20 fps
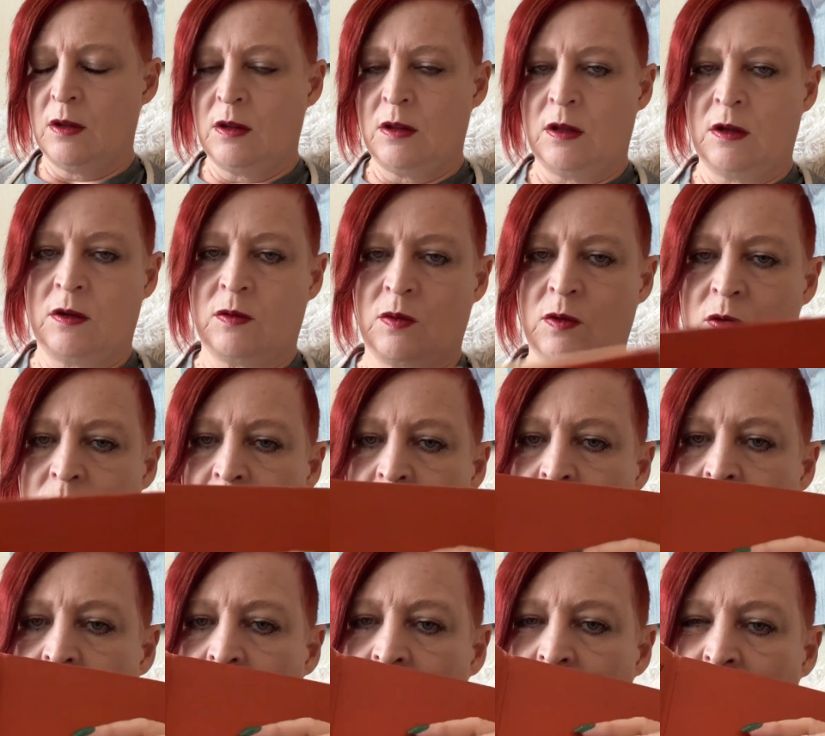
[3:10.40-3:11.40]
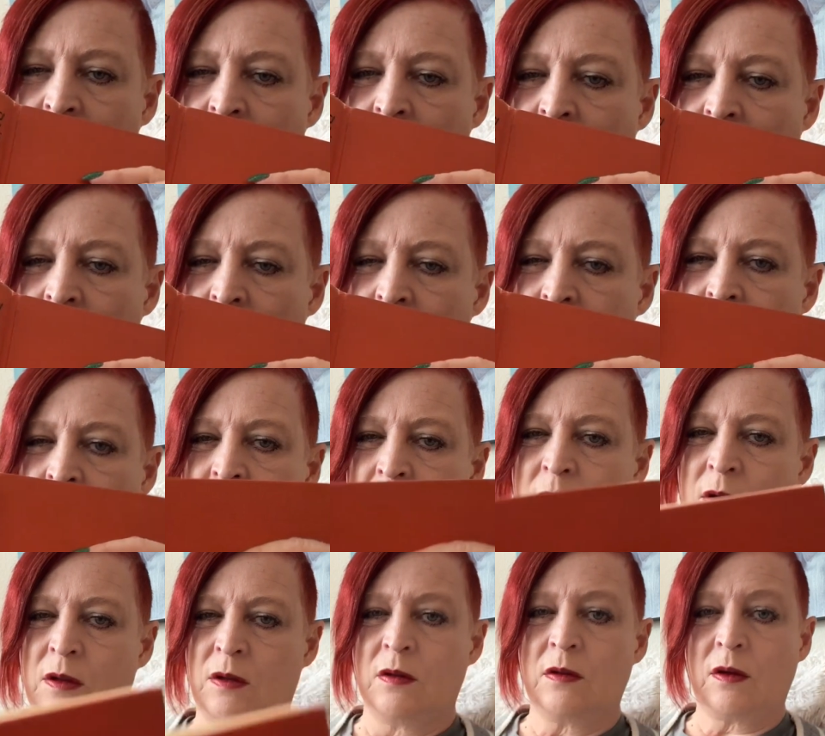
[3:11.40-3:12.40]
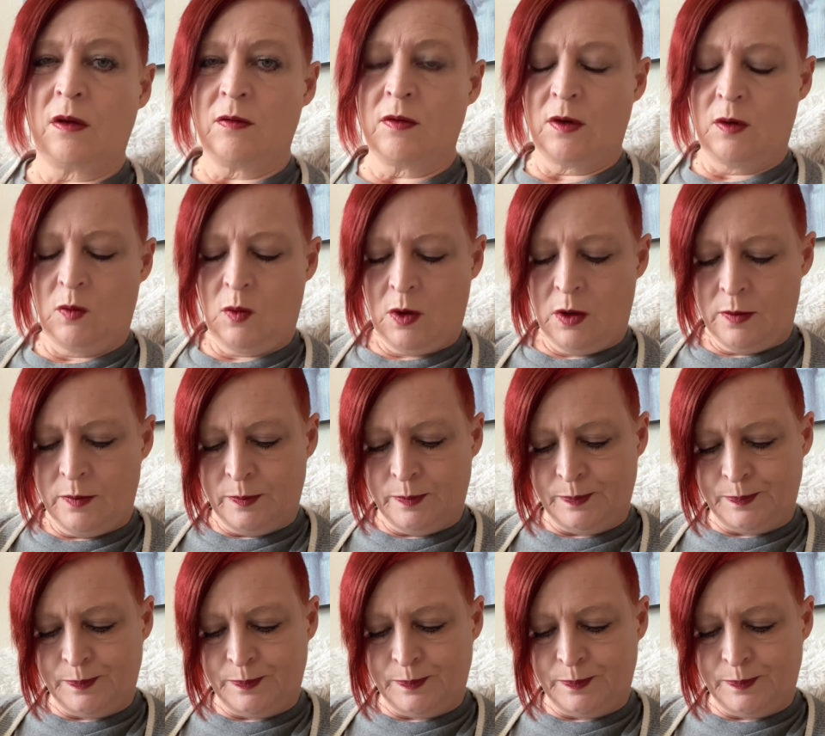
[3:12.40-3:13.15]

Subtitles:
This was written in about 1971.